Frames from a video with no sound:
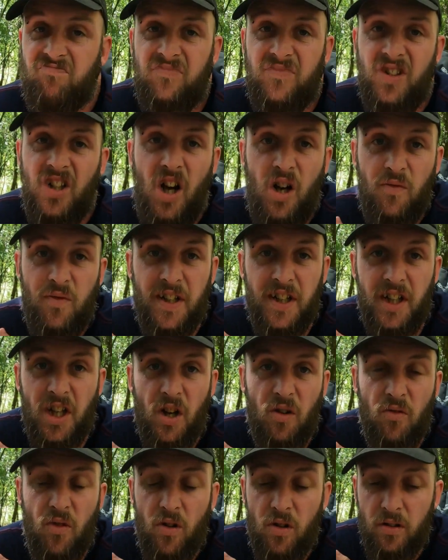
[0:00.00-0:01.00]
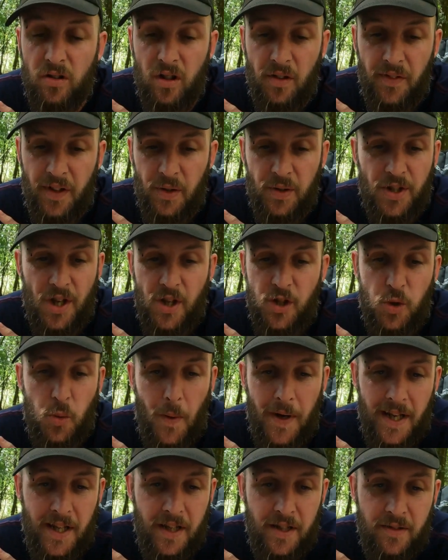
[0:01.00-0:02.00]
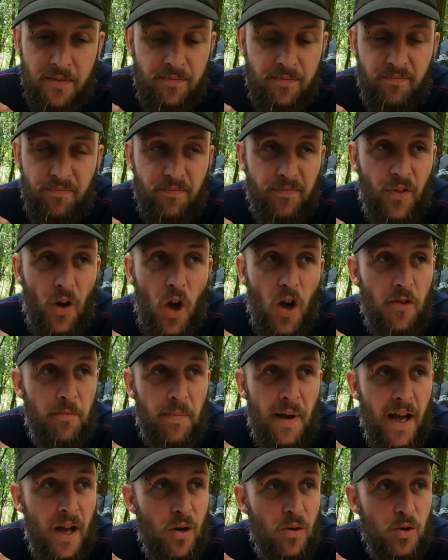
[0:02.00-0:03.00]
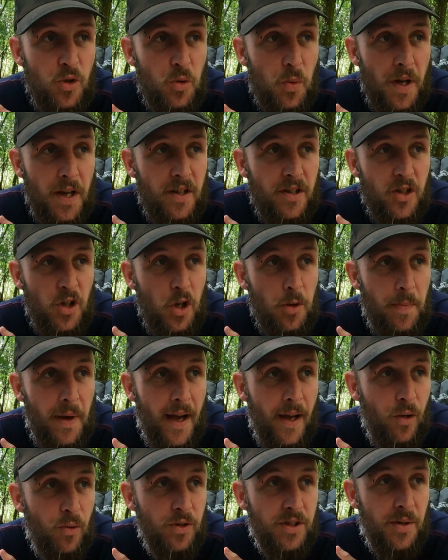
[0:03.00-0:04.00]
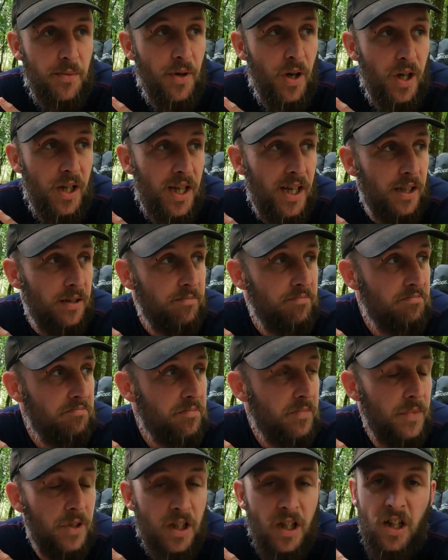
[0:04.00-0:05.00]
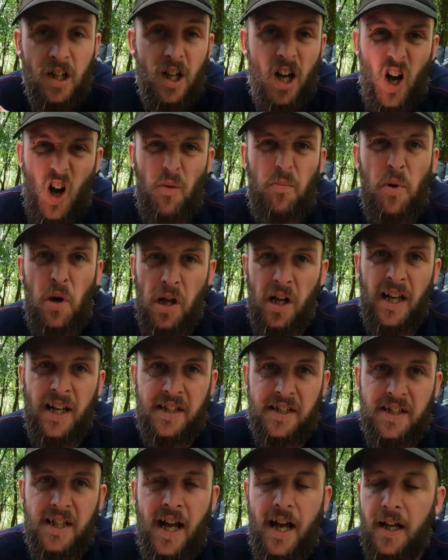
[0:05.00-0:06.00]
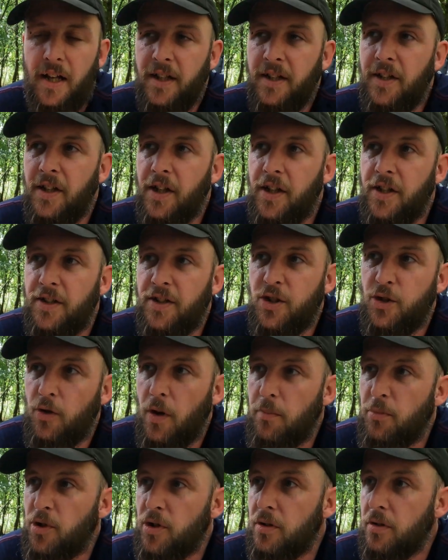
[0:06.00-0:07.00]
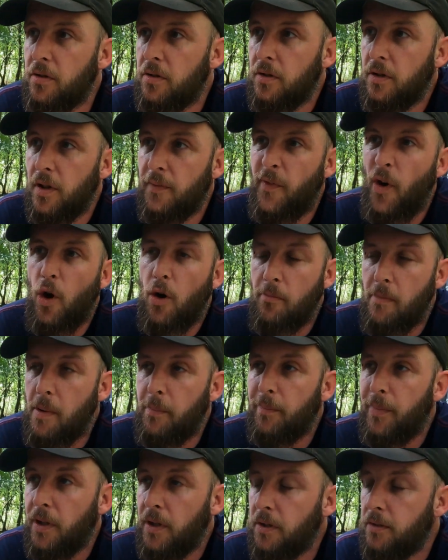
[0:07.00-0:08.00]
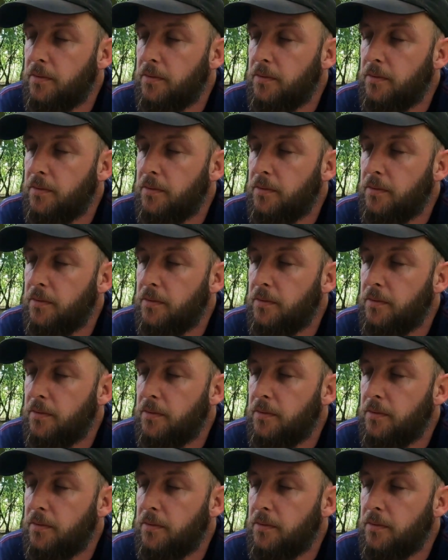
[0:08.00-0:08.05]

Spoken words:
Can't really go wrong. I think it was like £25, £22, something like that. I'll put a link to that in the description if I remember.